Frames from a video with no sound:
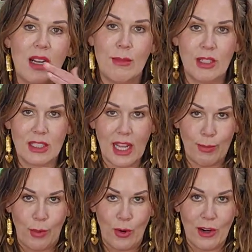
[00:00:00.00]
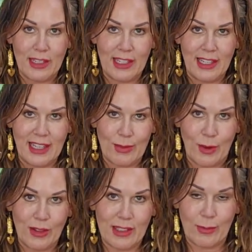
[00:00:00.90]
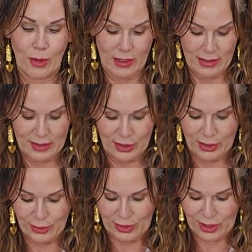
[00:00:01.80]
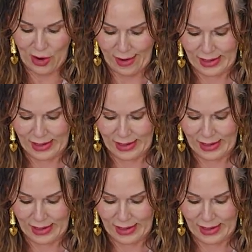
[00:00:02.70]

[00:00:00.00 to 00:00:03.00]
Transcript: and I'm just like pouring it in, pulling, it, pouring all the juice.